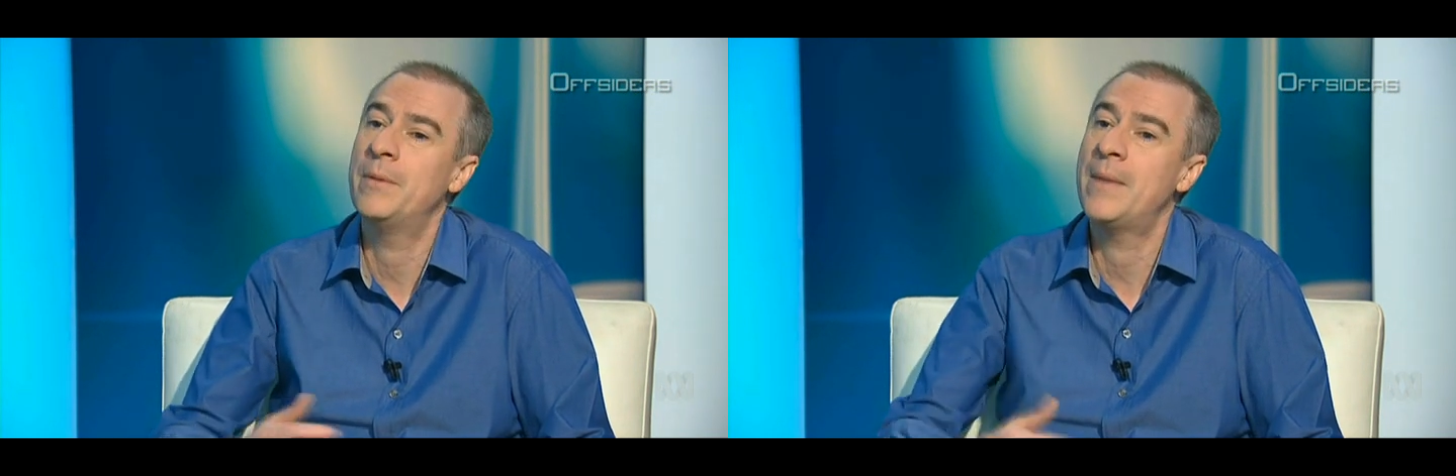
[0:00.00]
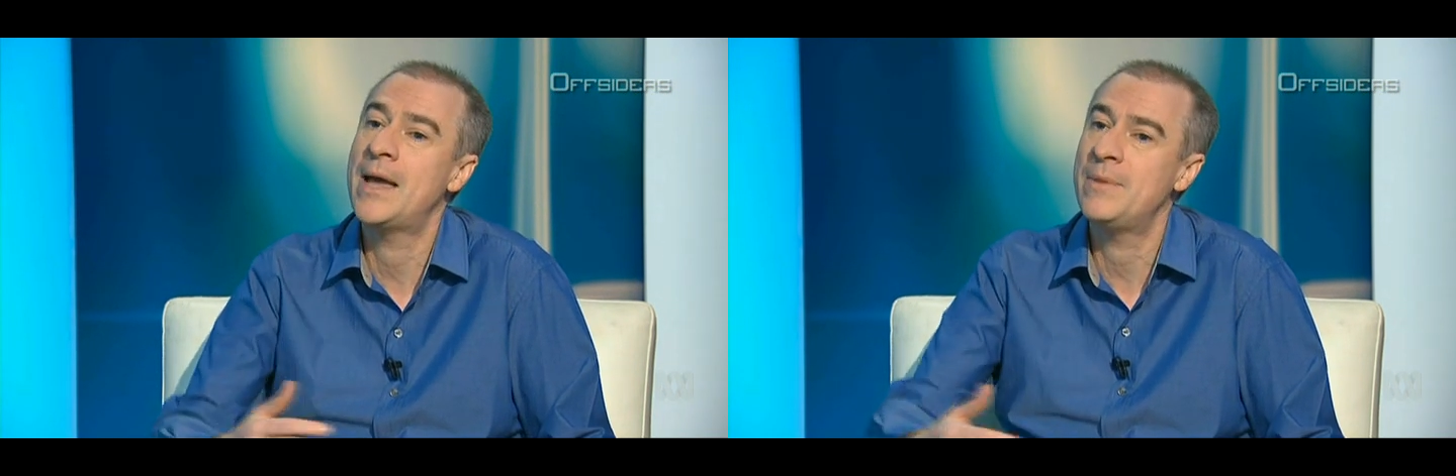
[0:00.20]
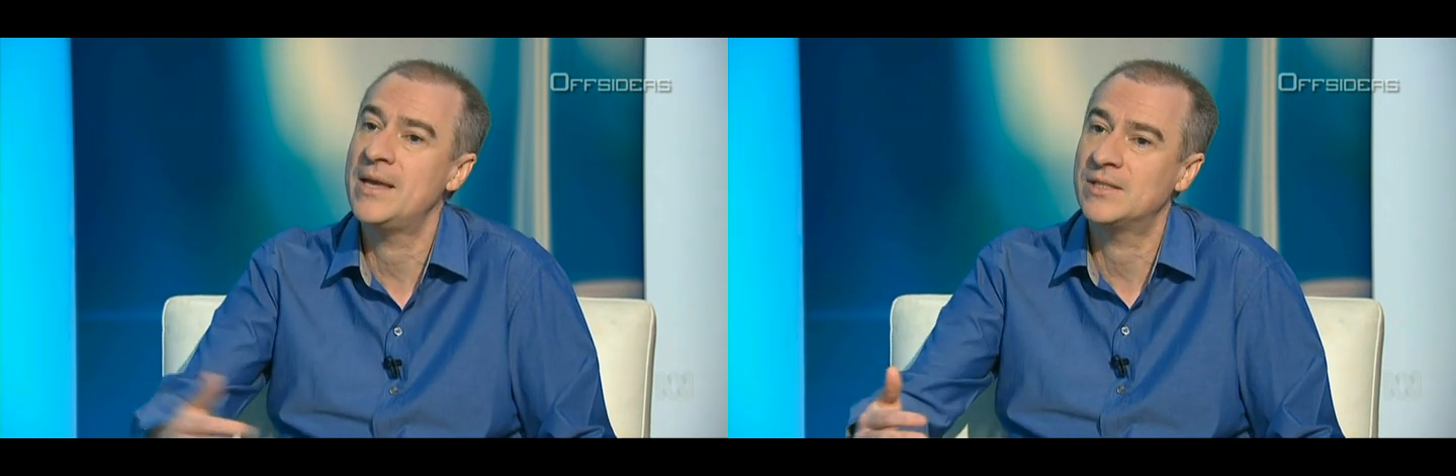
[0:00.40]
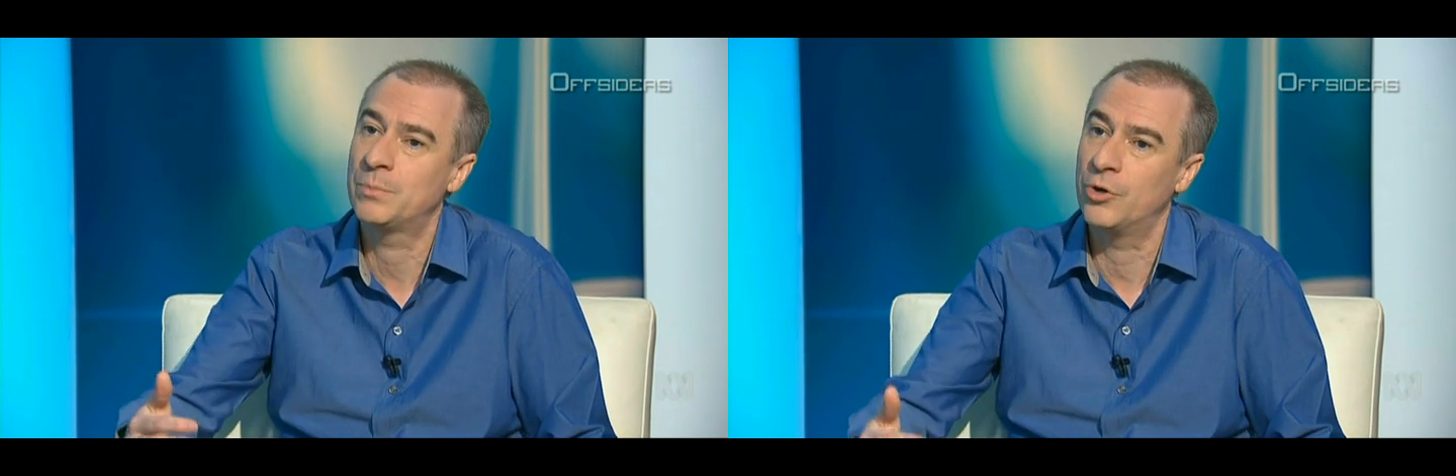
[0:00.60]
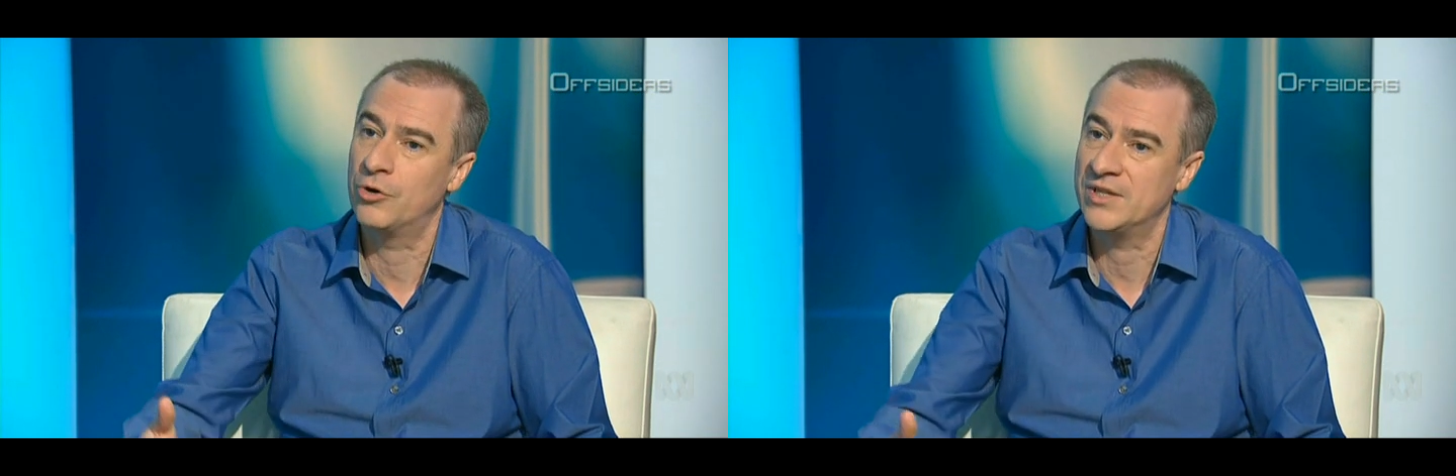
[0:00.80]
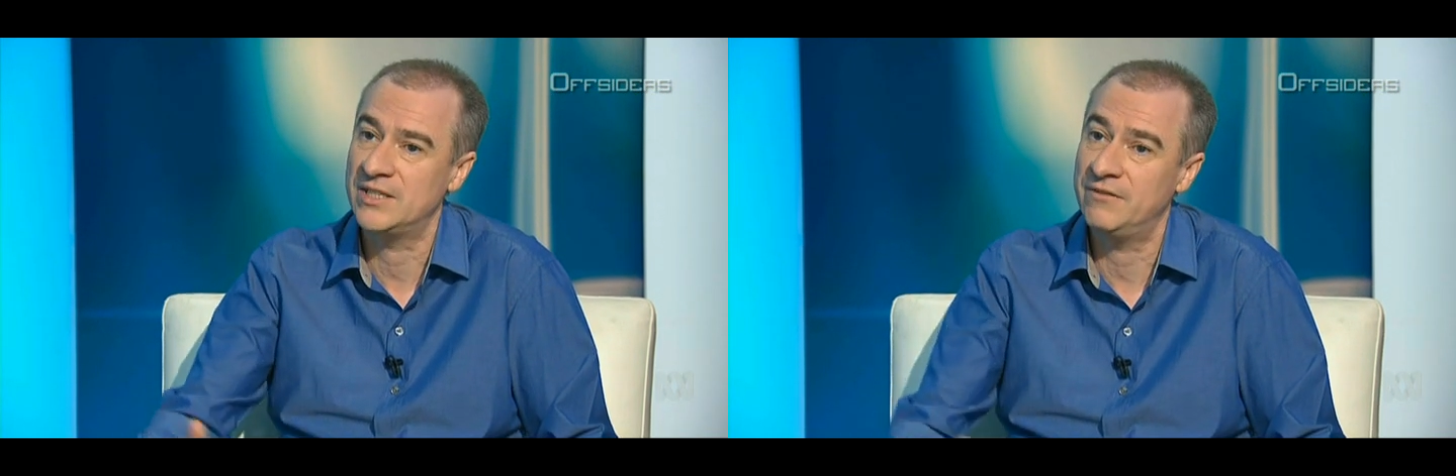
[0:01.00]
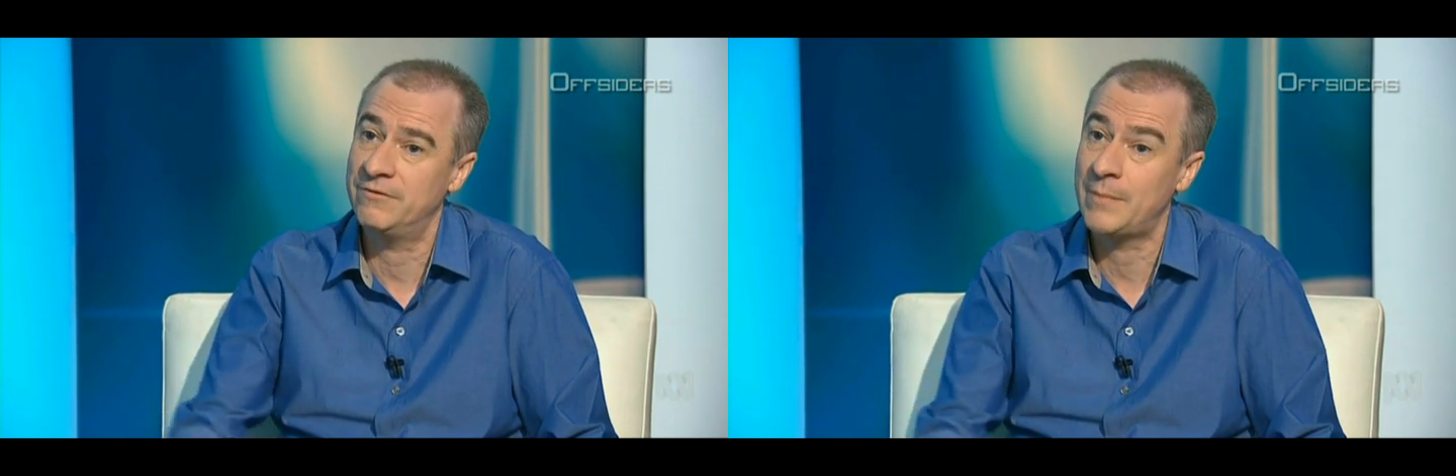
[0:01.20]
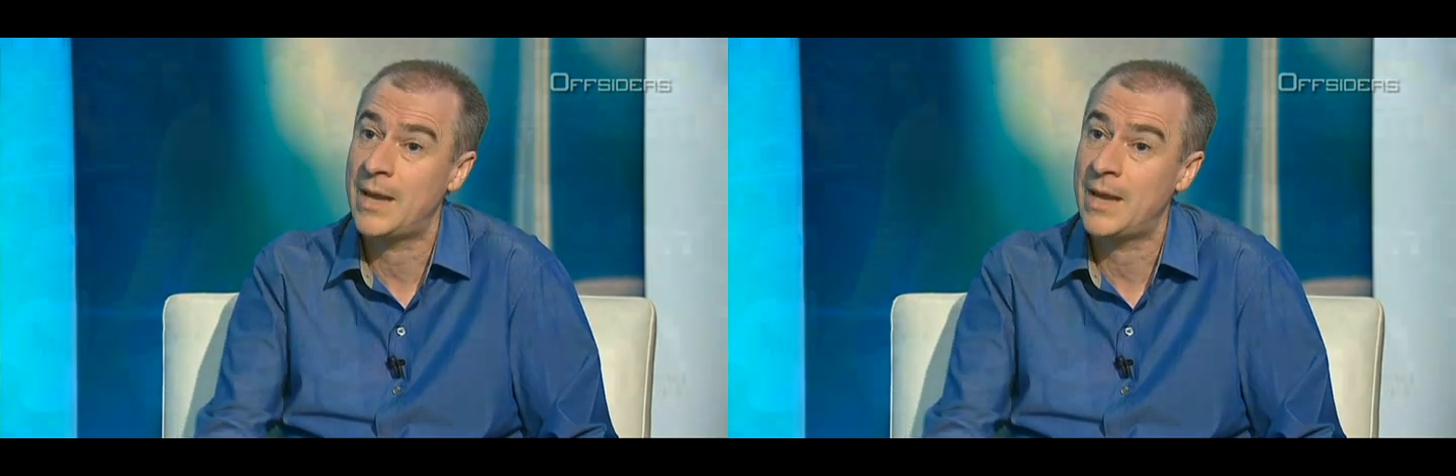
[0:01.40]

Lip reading: but maybe it's progressive. Maybe